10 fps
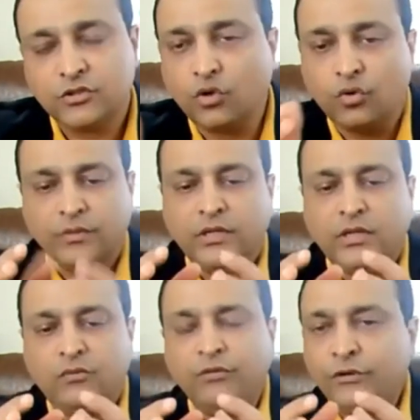So
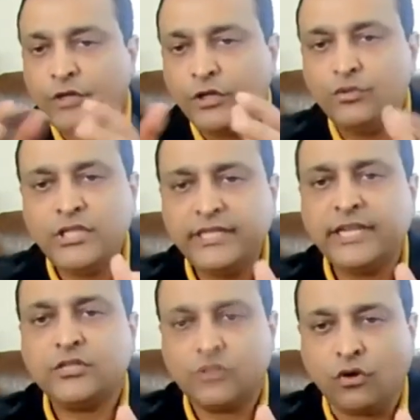when we are using
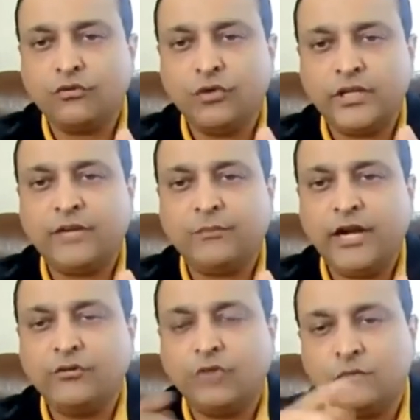that software, that
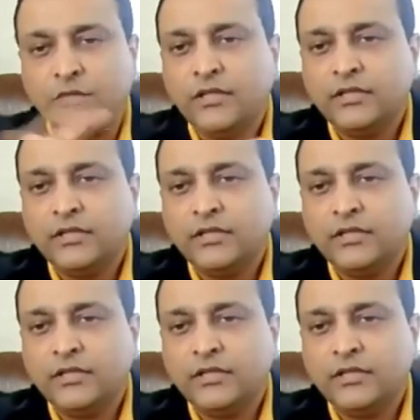platform,